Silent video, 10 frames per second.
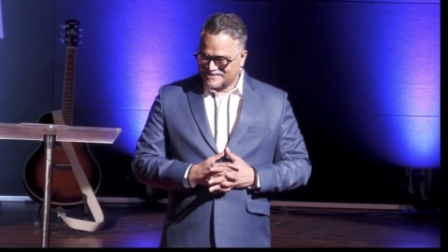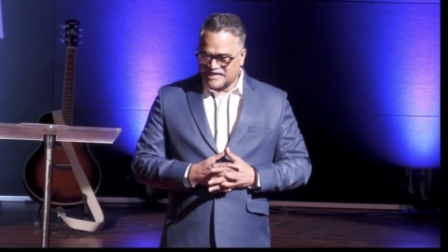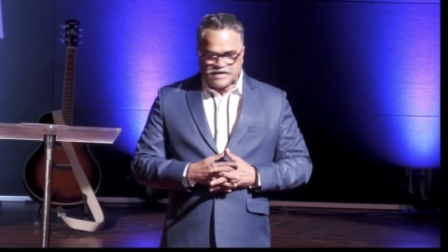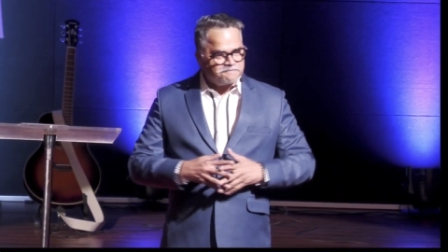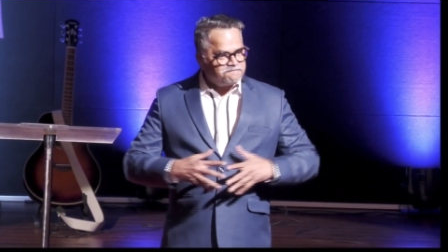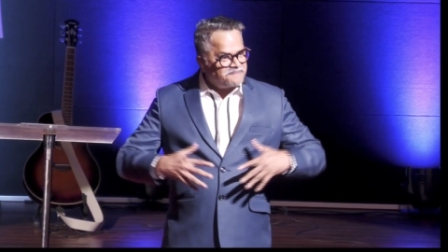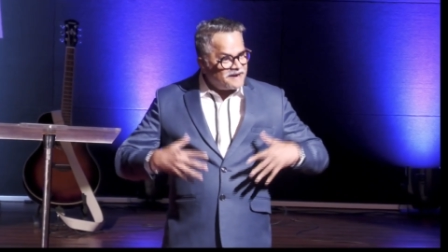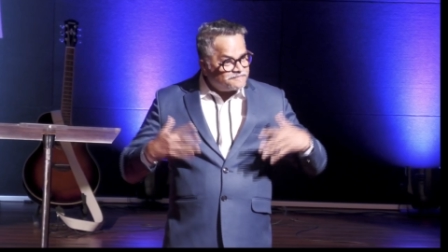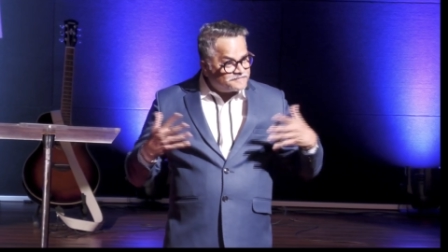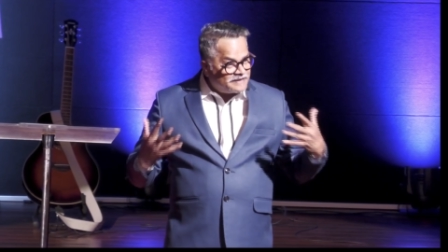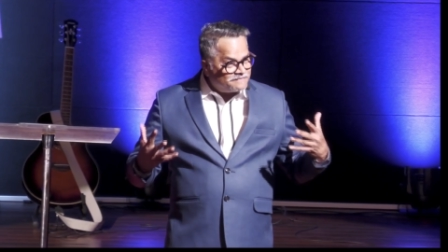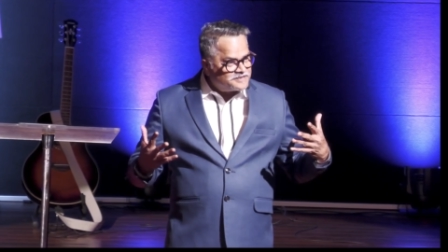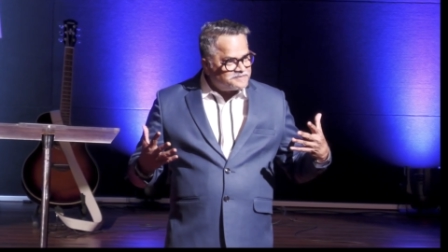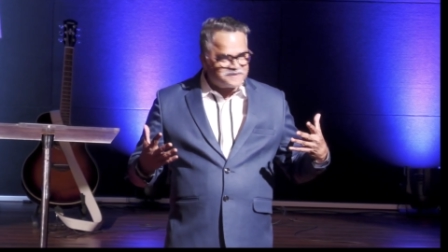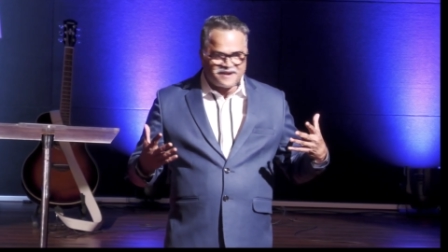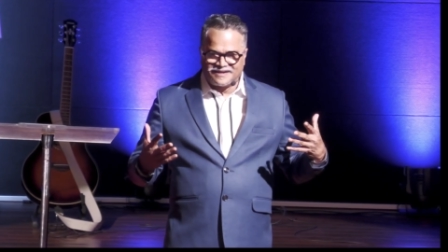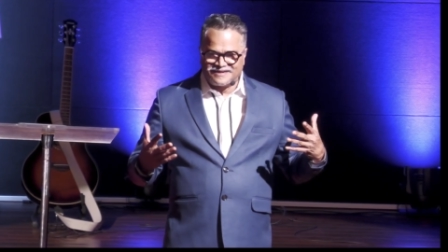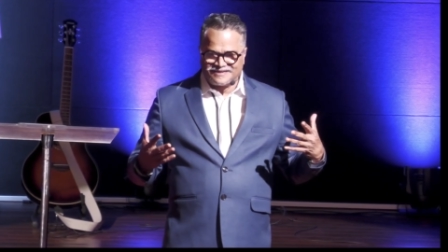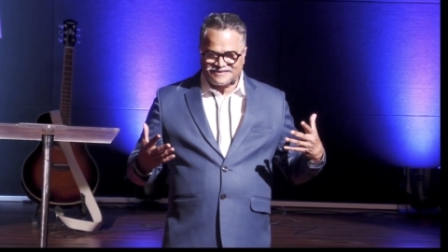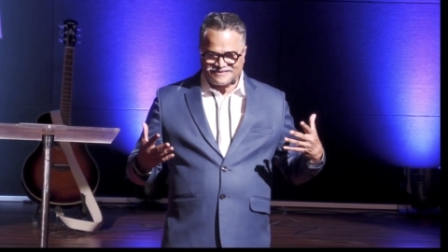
They get puffed up with the pride.